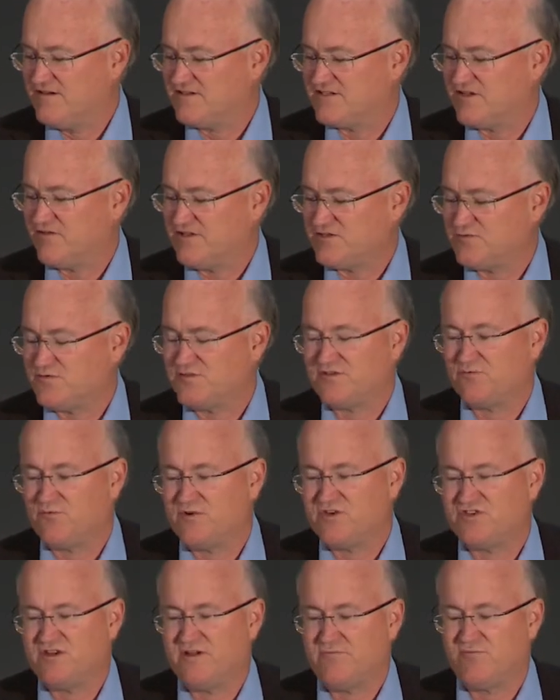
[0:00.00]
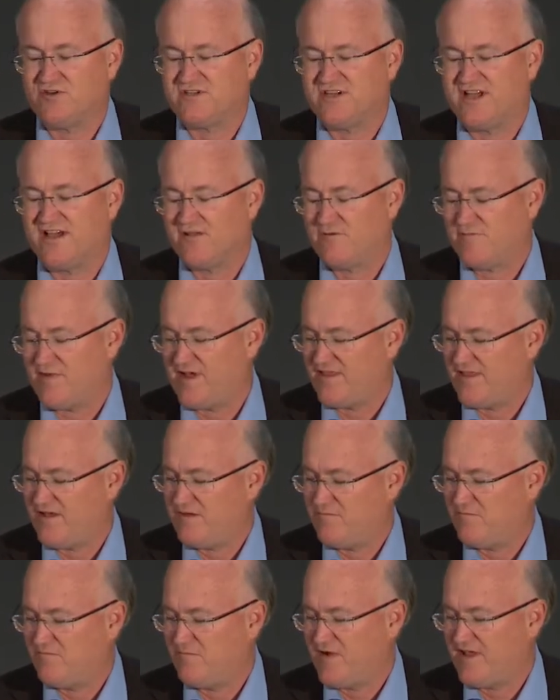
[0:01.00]
So this was originally put together by
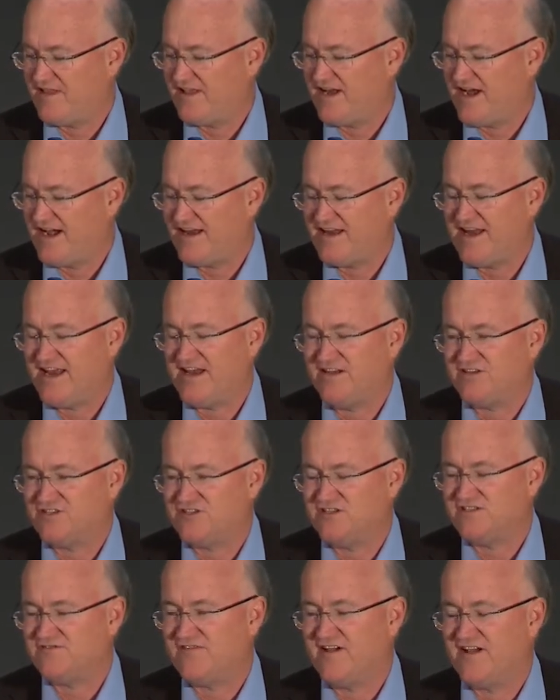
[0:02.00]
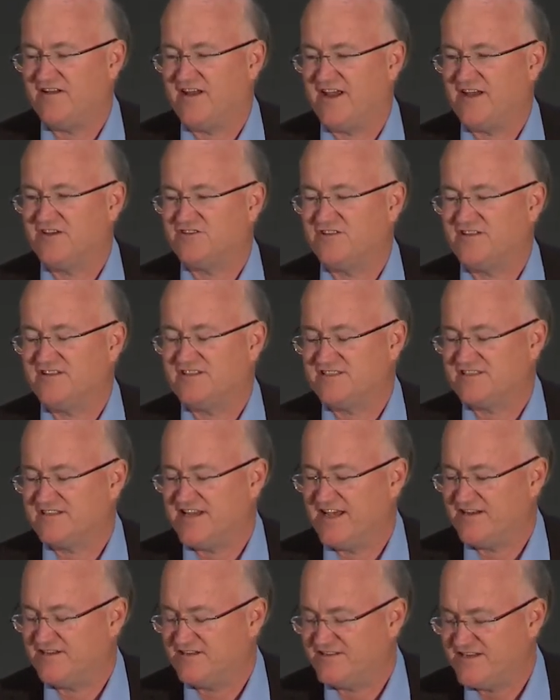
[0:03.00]
the, by the United Nations Foundation. This is
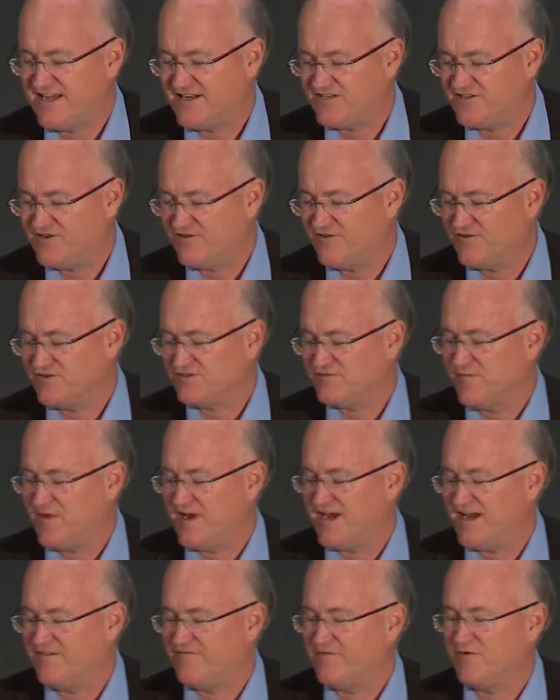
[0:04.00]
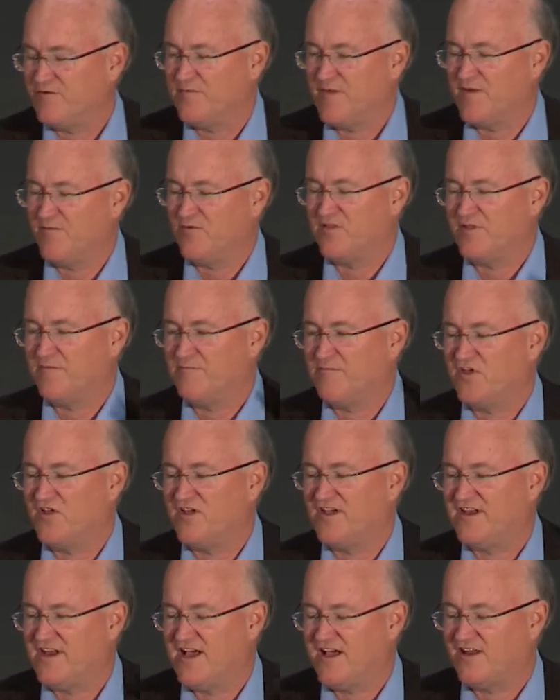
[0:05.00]
Ted Turner's money, if you remember the
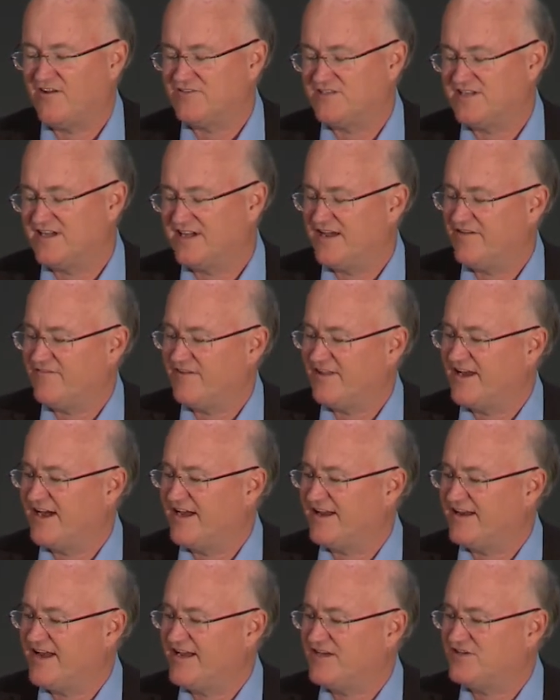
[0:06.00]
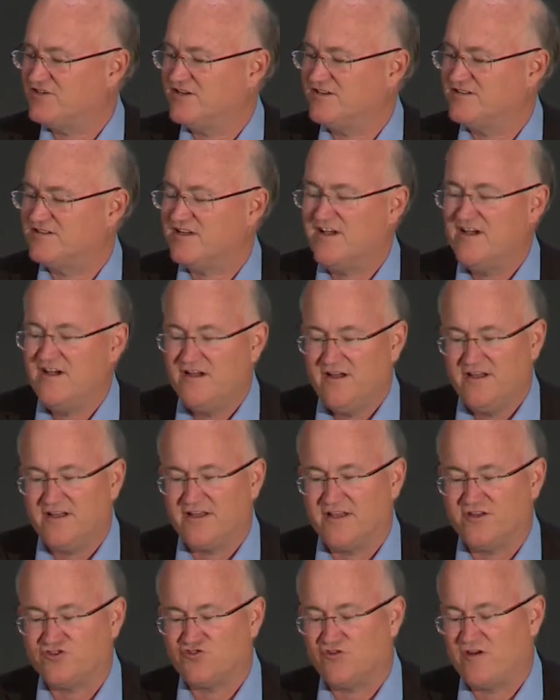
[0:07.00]
billion dollars he gave to the United Nations.
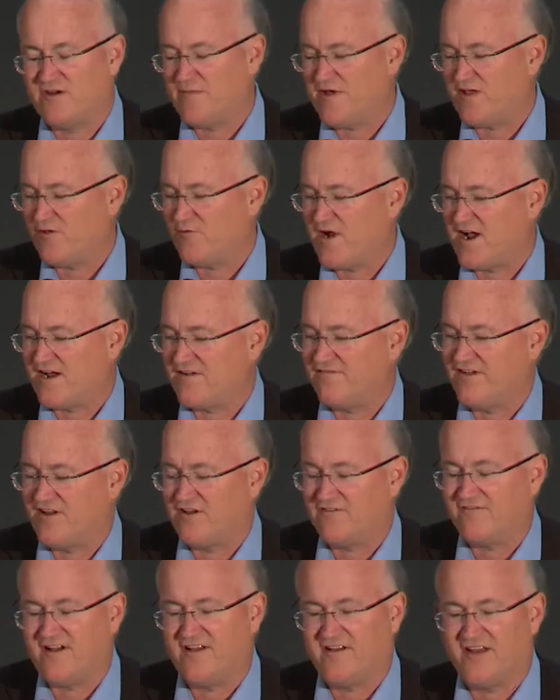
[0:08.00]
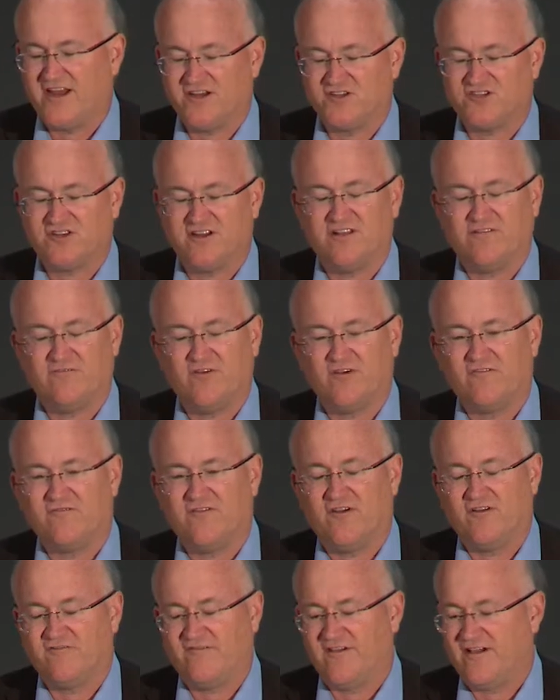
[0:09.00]
And joined by the Rockefeller Foundation and the
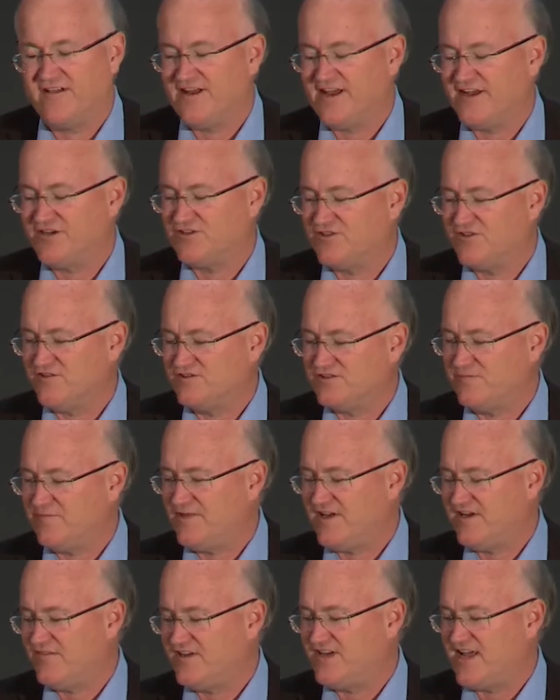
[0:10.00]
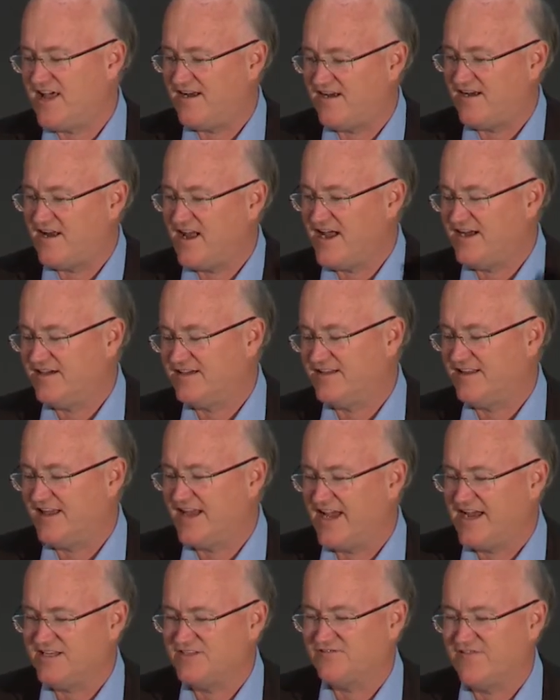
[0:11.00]
Vodafone Foundation, there's a bit of a dotted line to the
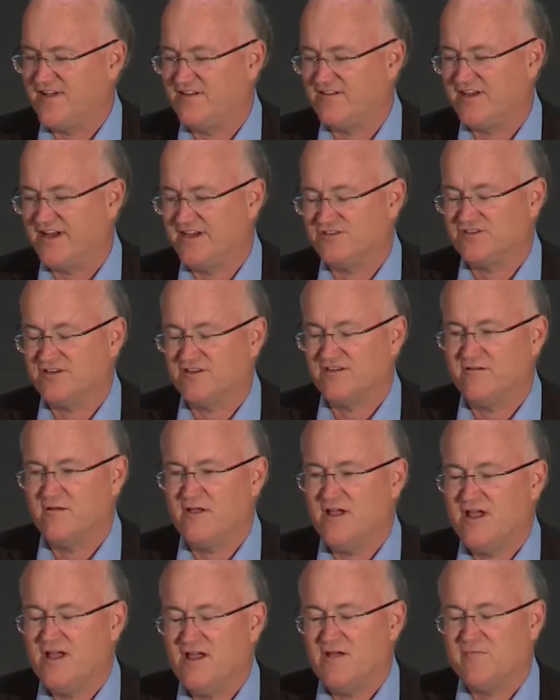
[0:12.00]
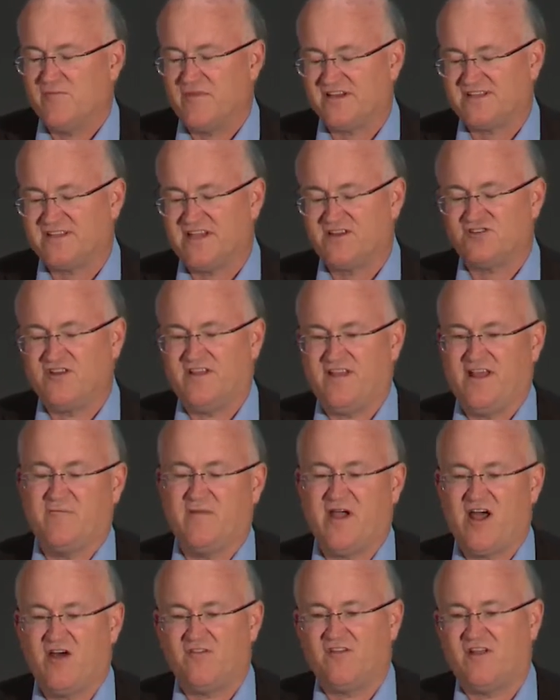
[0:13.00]
Gates Foundation. But essentially, the
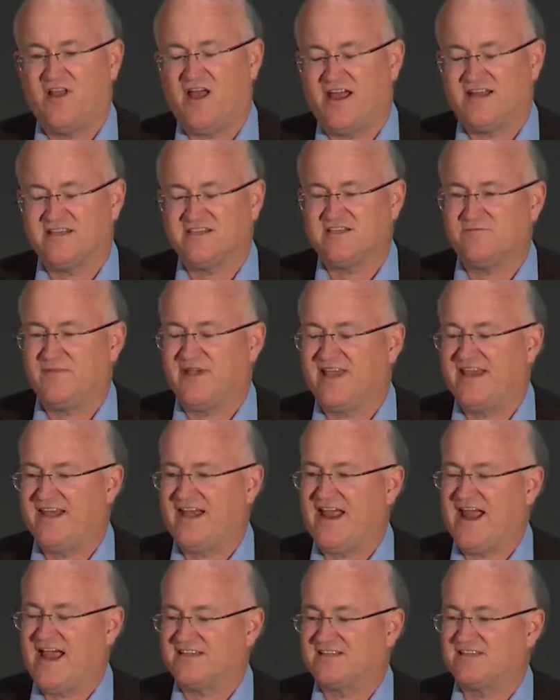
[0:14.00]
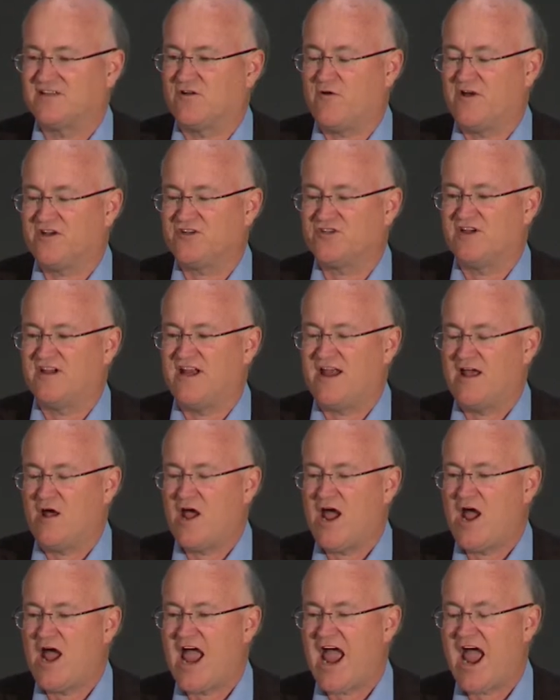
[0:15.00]
M Health Alliance is beginning to ask the question,
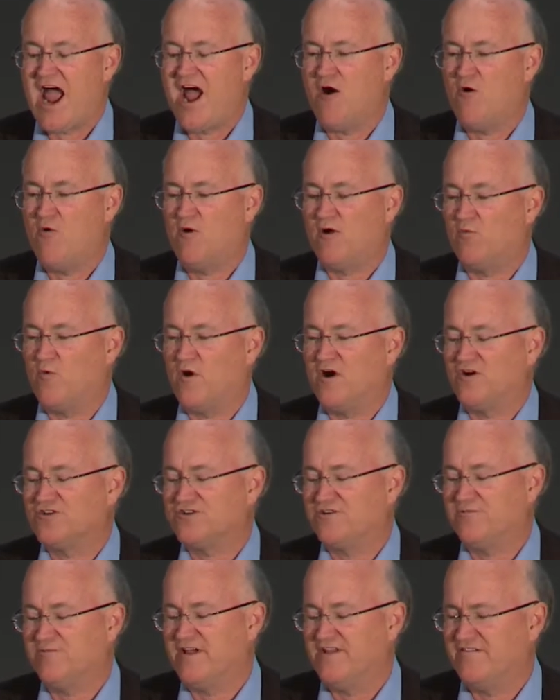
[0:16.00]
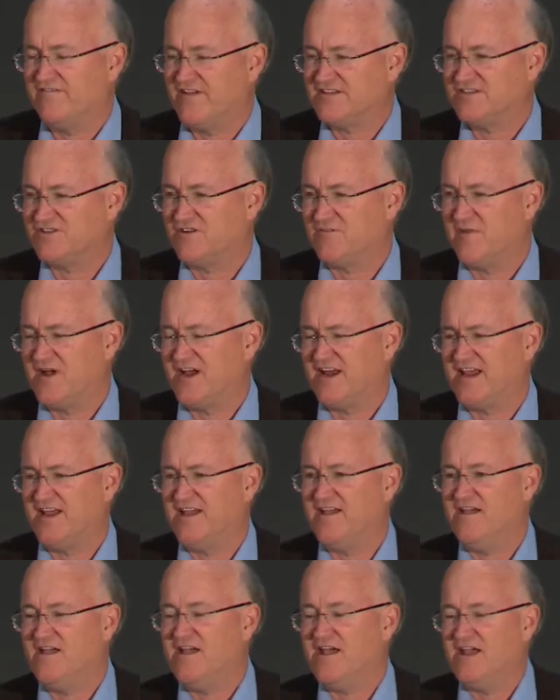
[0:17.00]
how and where should we invest our
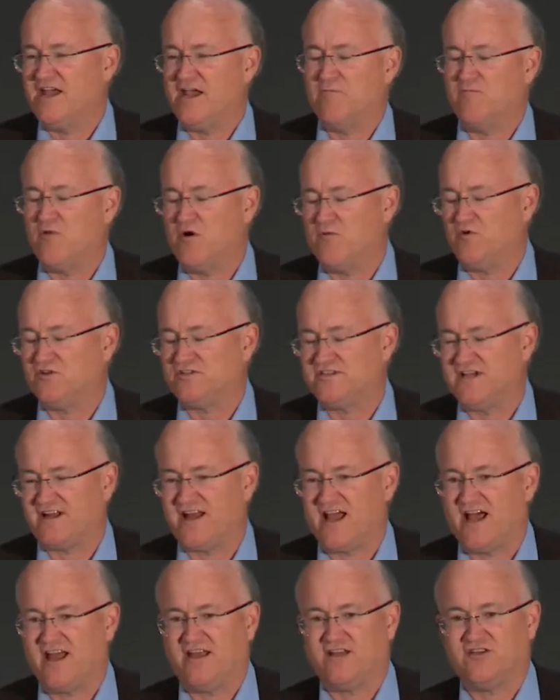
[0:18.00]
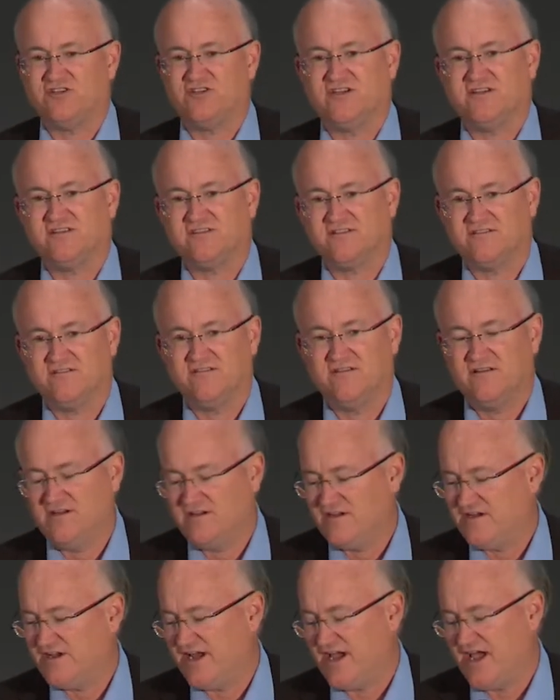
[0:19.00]
money in mobile technologies
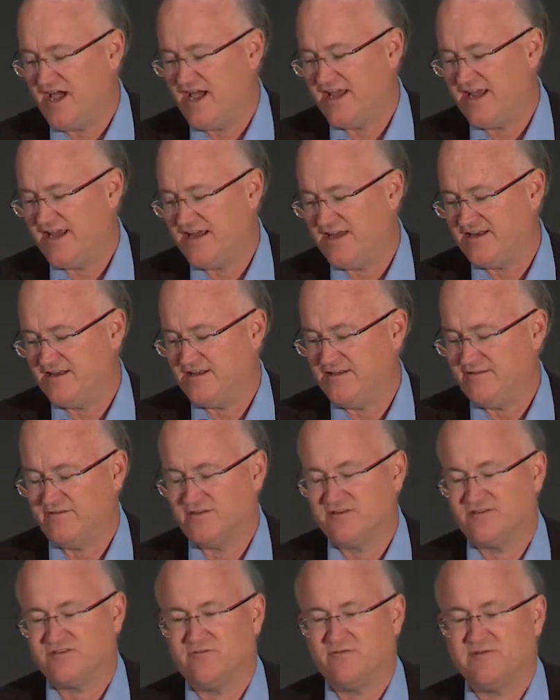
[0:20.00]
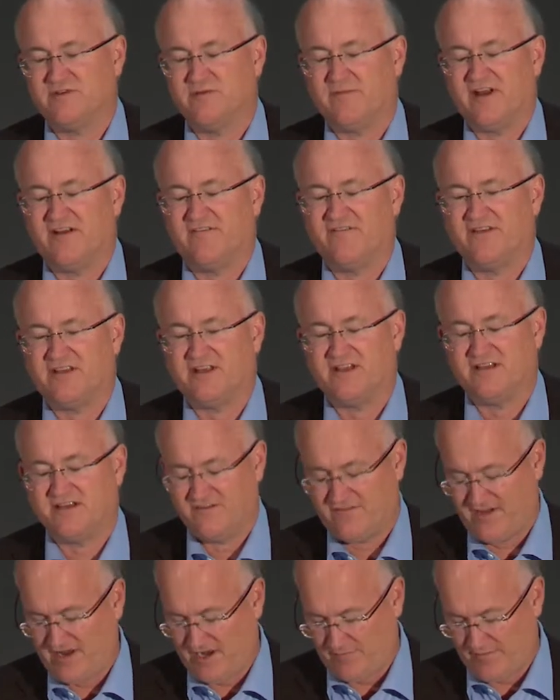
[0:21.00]
uh, in, to, to benefit the
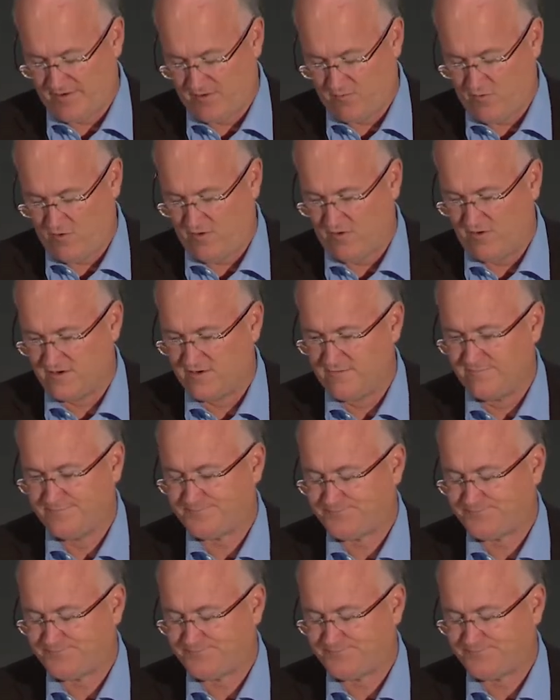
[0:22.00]
developing world?